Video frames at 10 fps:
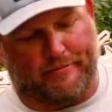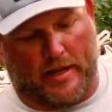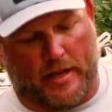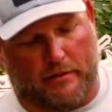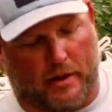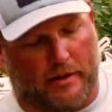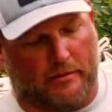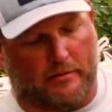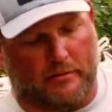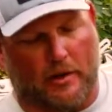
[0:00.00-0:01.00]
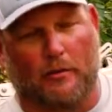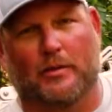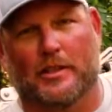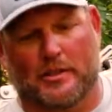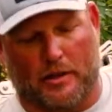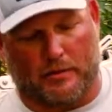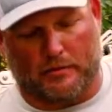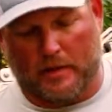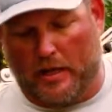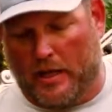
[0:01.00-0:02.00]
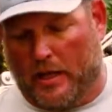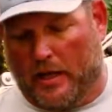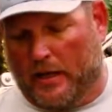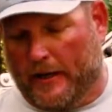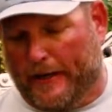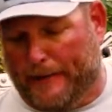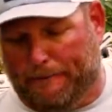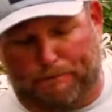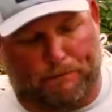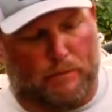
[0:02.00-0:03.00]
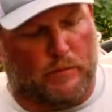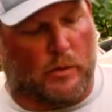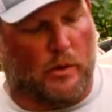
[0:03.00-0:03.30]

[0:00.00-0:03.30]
I don't know, hopefully soon. But